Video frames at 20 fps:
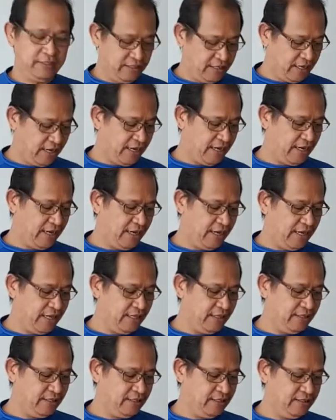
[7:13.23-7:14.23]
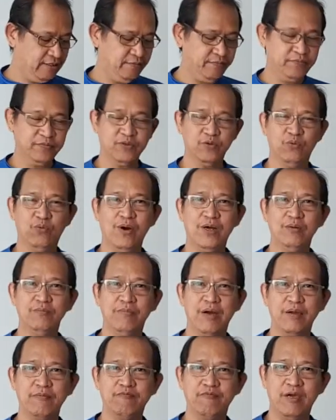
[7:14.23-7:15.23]
And one of
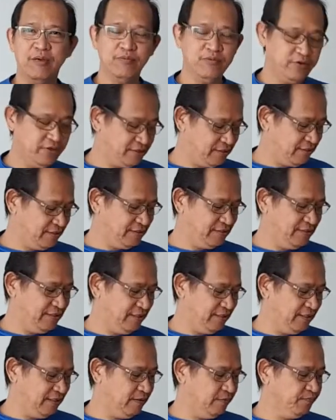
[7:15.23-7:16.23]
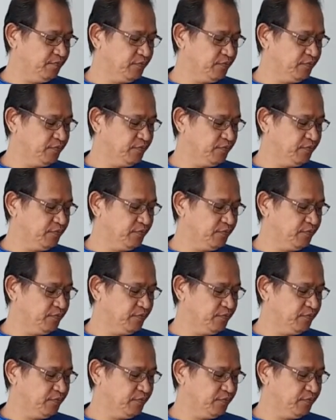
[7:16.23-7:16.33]
my favorite is the